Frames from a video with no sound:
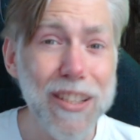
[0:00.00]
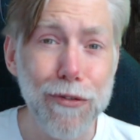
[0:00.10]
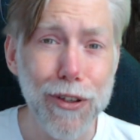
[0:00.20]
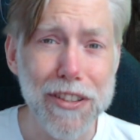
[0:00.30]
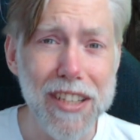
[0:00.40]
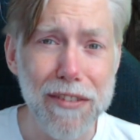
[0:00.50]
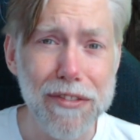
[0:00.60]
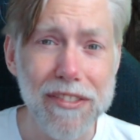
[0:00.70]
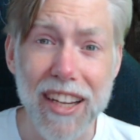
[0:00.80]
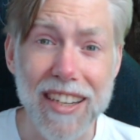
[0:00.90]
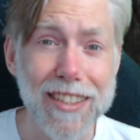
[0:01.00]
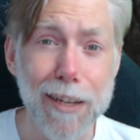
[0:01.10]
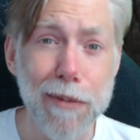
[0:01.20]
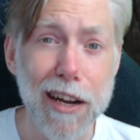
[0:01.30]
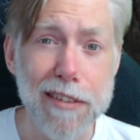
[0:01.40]
vlog stuff next
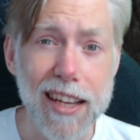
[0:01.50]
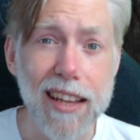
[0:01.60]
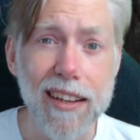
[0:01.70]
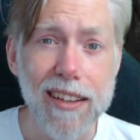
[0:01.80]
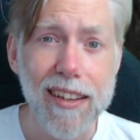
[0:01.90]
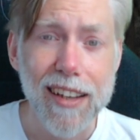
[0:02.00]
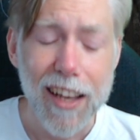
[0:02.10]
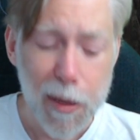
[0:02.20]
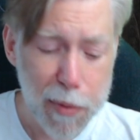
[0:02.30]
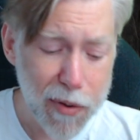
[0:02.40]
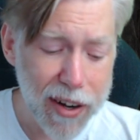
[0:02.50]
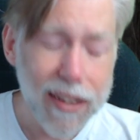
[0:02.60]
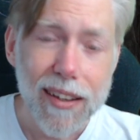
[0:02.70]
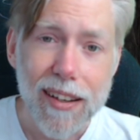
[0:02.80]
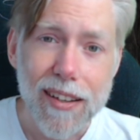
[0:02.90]
time round, eh? But right,
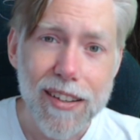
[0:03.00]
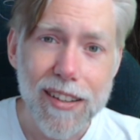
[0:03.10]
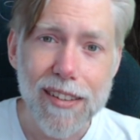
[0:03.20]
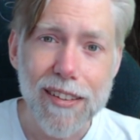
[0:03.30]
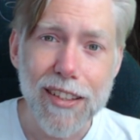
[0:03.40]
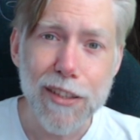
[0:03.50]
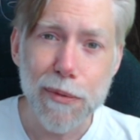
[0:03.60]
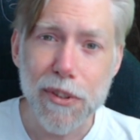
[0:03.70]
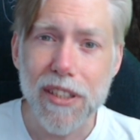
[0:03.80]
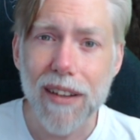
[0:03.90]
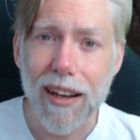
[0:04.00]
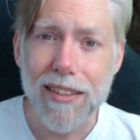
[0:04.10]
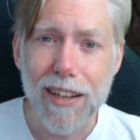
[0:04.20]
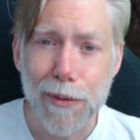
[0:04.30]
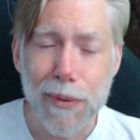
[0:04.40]
thanks for watching, and
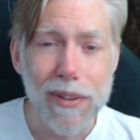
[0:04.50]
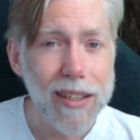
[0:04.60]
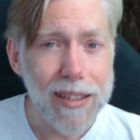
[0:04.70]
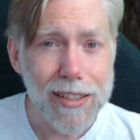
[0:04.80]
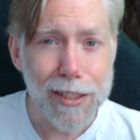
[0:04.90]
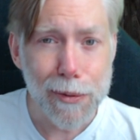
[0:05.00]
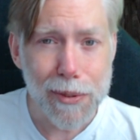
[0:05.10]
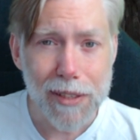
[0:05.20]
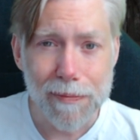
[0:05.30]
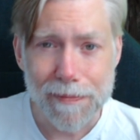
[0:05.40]
I will see you all soon.